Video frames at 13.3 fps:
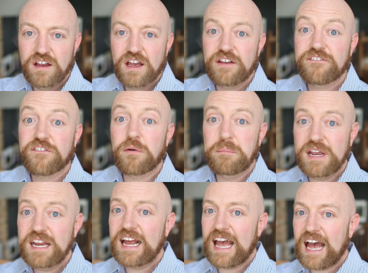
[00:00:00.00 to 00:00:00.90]
And for
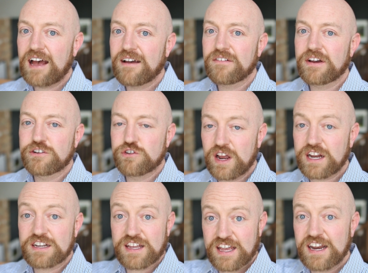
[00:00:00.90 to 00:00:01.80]
me to have a
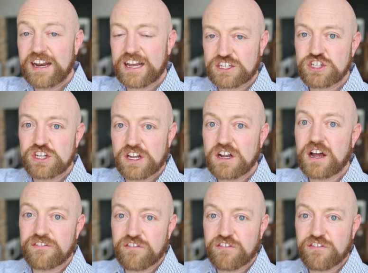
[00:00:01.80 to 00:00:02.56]
direct connection to God,